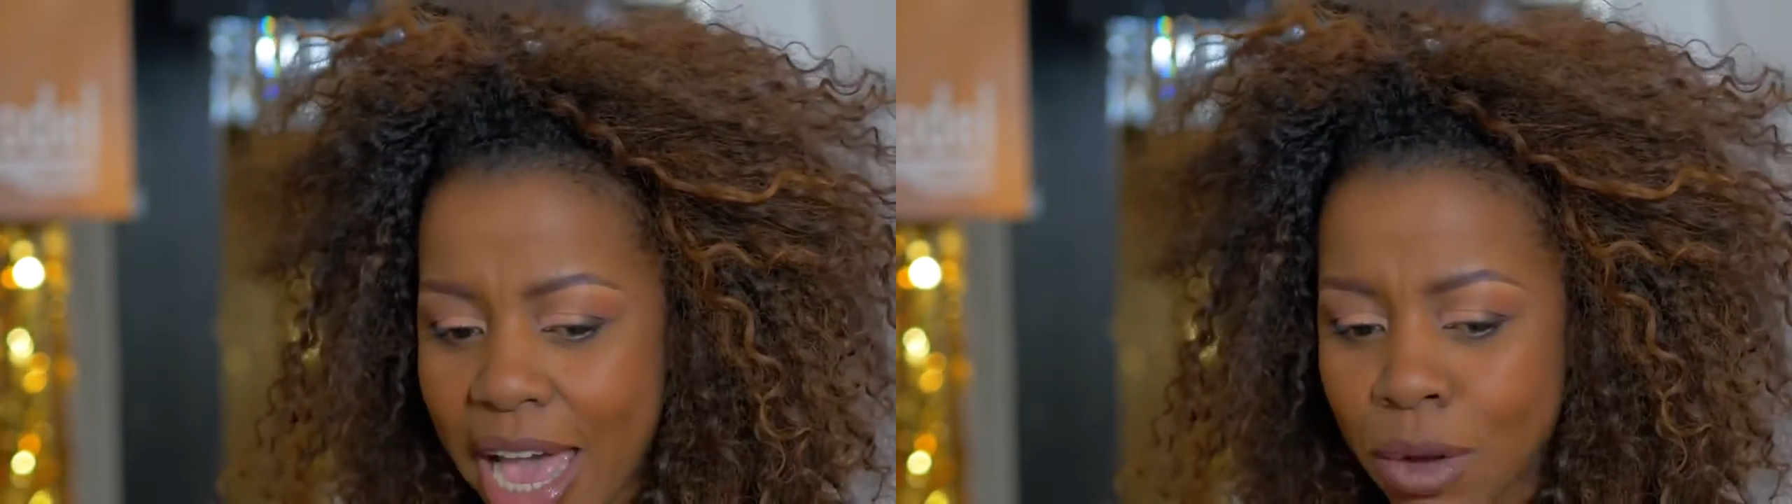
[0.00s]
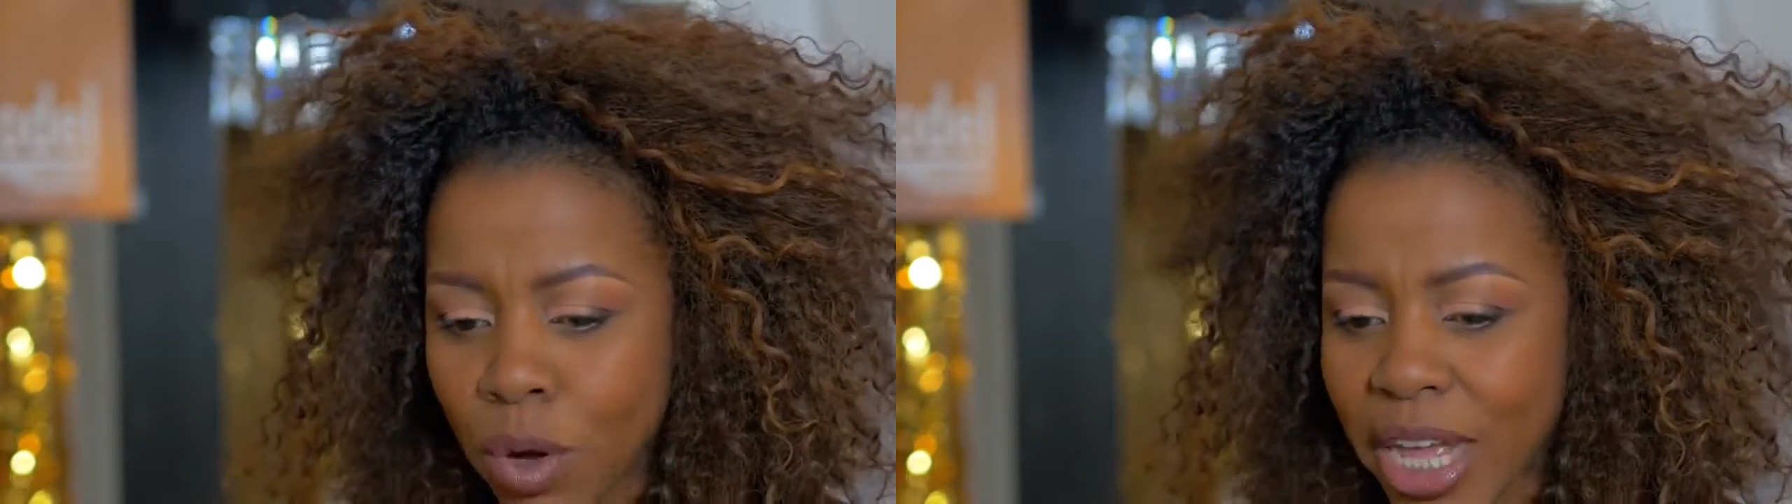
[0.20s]

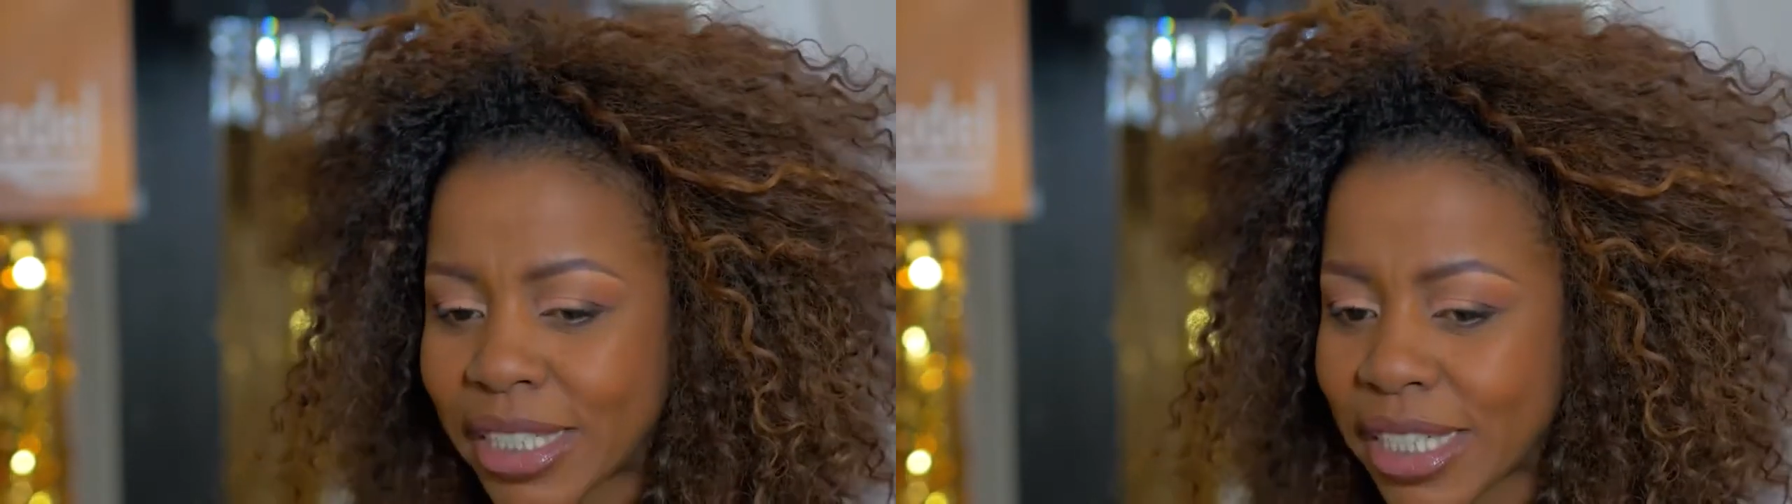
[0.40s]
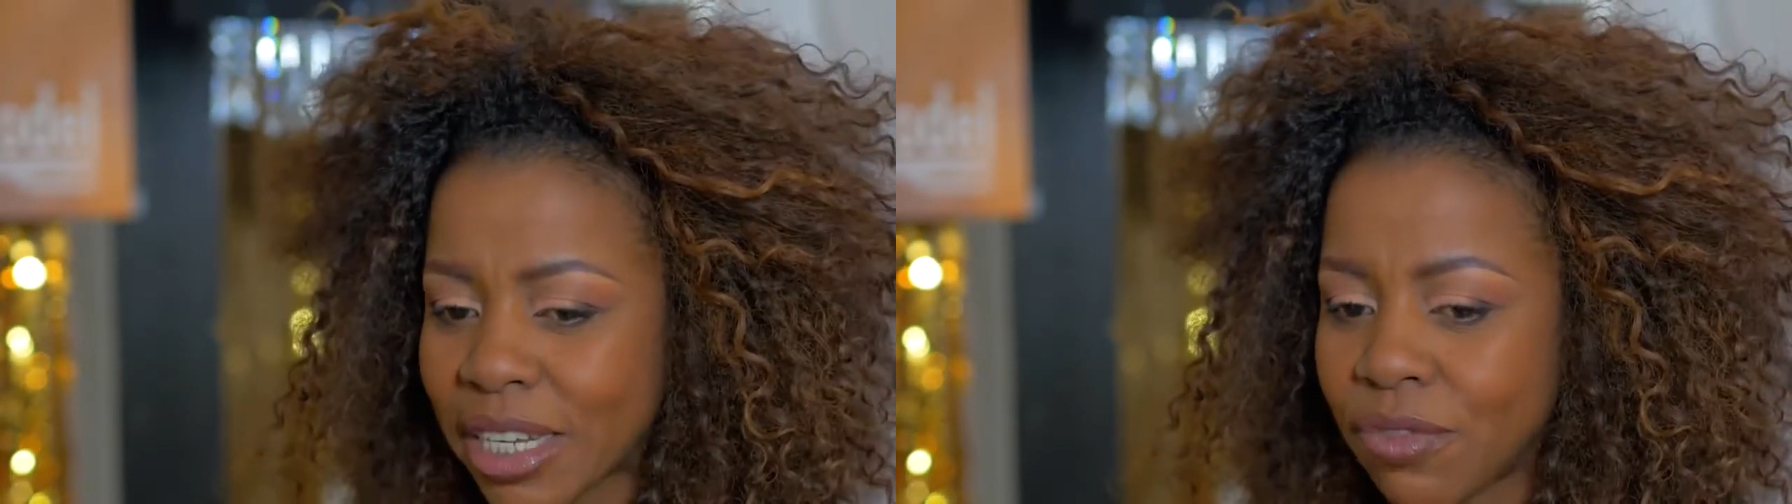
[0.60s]
And what I
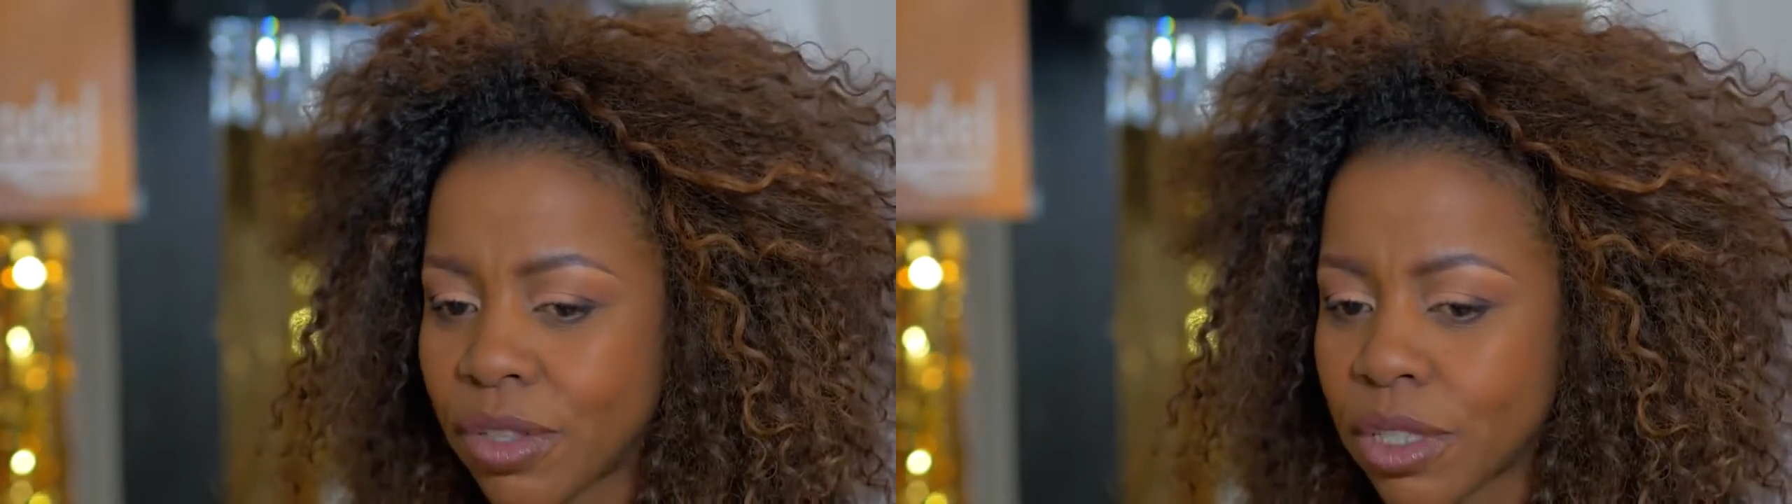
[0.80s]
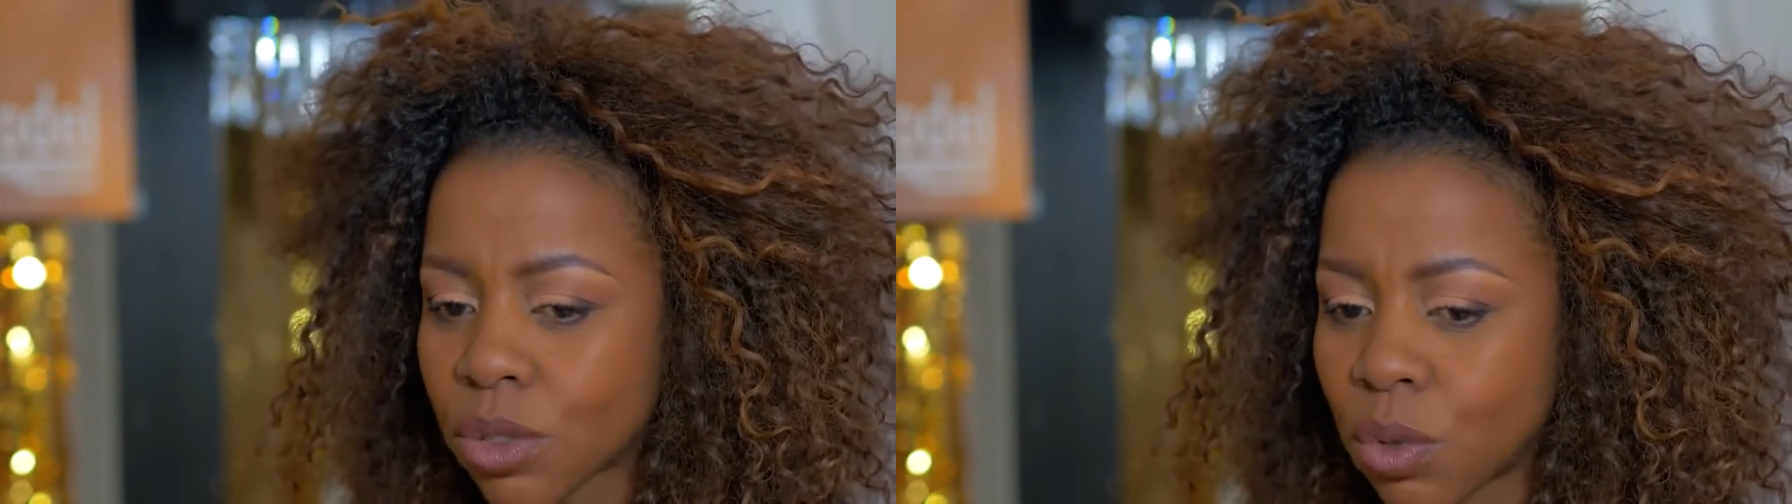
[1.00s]
did for
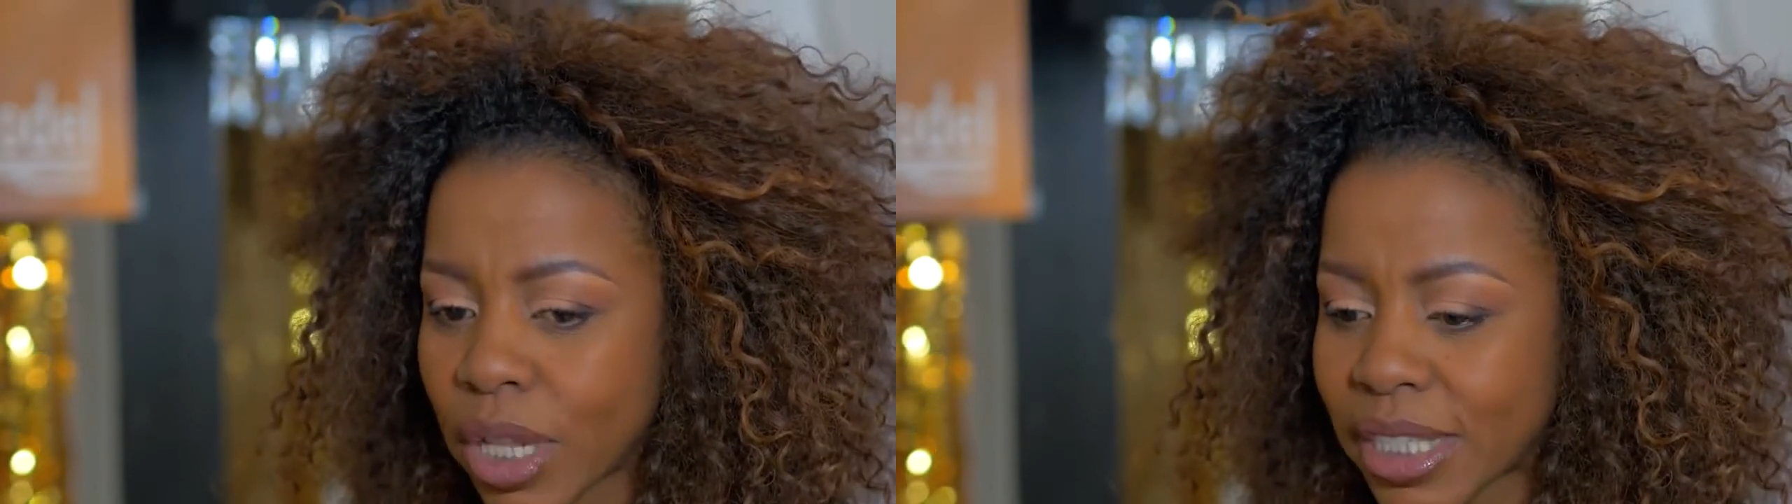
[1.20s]
the school,